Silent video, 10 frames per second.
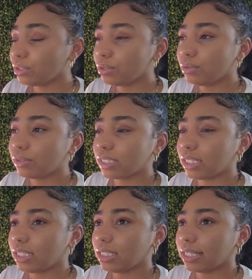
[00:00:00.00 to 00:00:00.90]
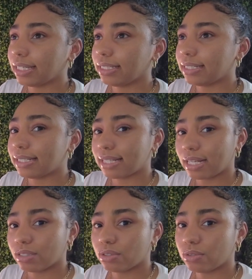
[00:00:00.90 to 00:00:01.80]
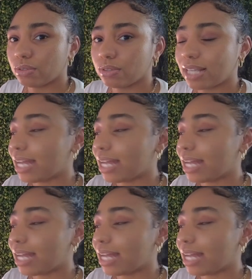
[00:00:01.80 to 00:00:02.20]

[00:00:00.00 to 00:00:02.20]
use any like design tools.